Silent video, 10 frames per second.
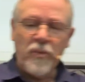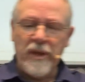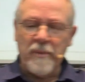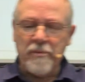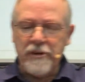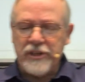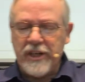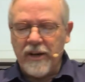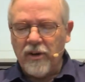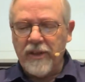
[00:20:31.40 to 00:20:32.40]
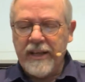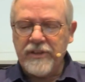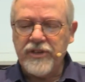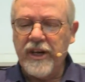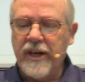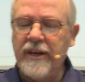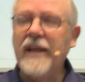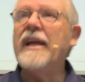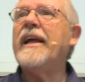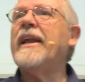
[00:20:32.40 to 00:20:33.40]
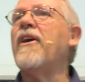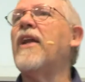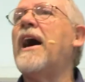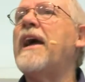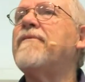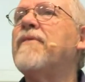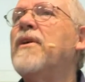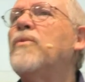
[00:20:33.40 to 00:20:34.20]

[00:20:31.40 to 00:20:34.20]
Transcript: that we appreciate all that he's done in our life,